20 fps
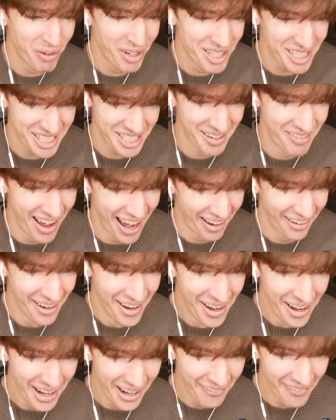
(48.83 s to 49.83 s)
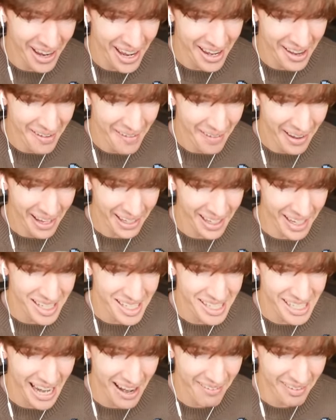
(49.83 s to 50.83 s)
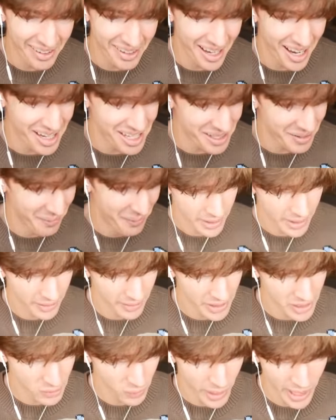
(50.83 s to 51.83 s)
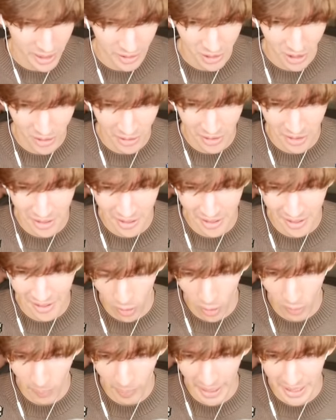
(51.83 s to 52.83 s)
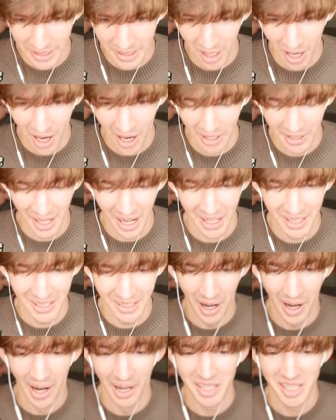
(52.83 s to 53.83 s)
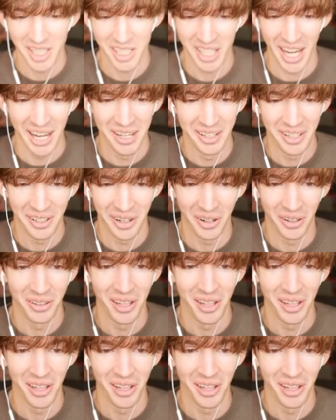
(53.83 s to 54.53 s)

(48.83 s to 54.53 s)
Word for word: push them out. Here, wait. I gotta sabotage him. Hey, let's ragdoll her. Oh my god. I, I just ended her